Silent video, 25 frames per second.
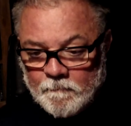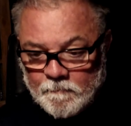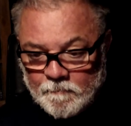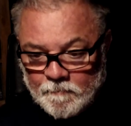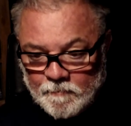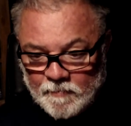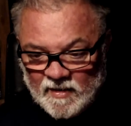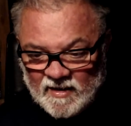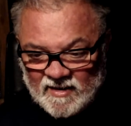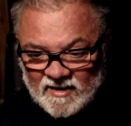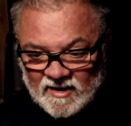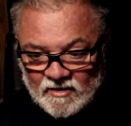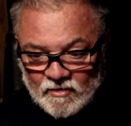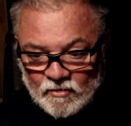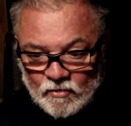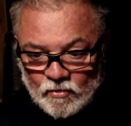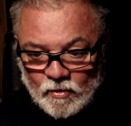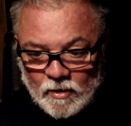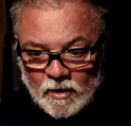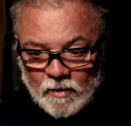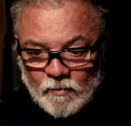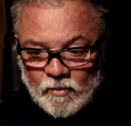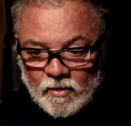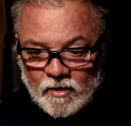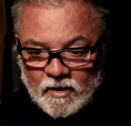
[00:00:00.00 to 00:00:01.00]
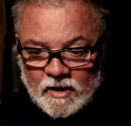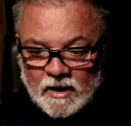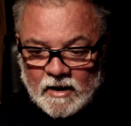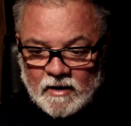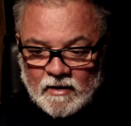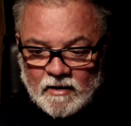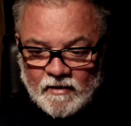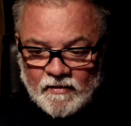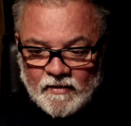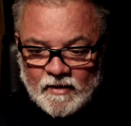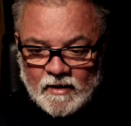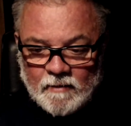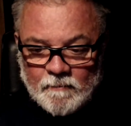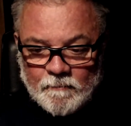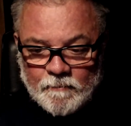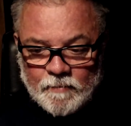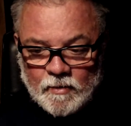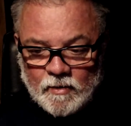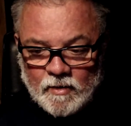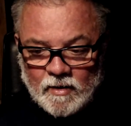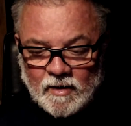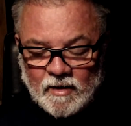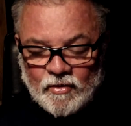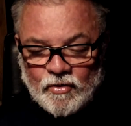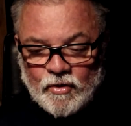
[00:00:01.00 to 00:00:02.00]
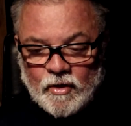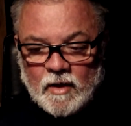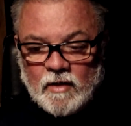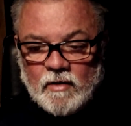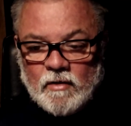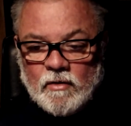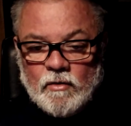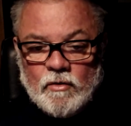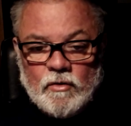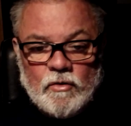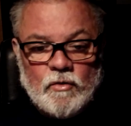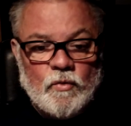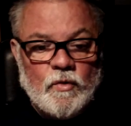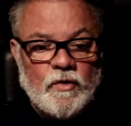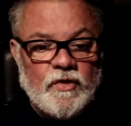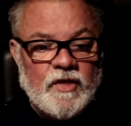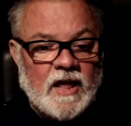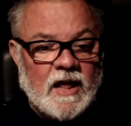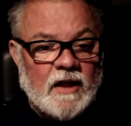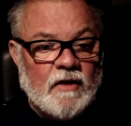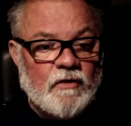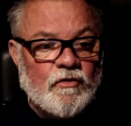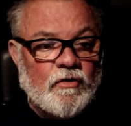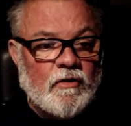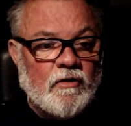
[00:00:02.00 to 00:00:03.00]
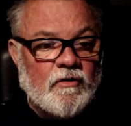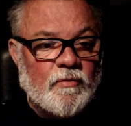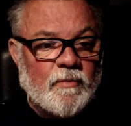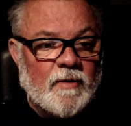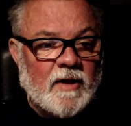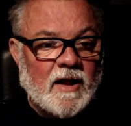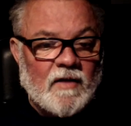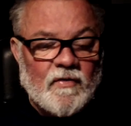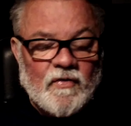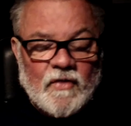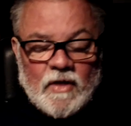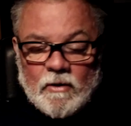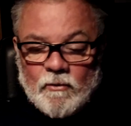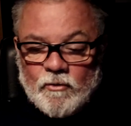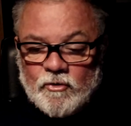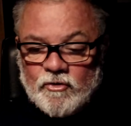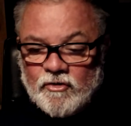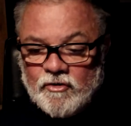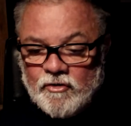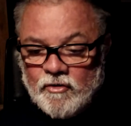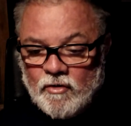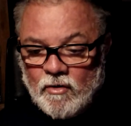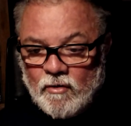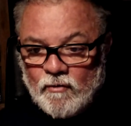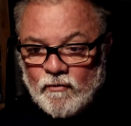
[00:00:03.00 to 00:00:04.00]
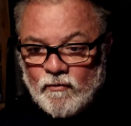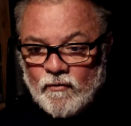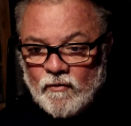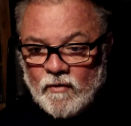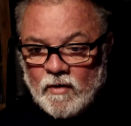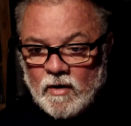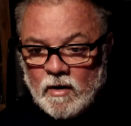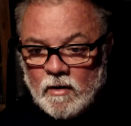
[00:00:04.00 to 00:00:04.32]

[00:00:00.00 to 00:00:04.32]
It didn't quite work out like that, but I think with the entries we had, that was enough.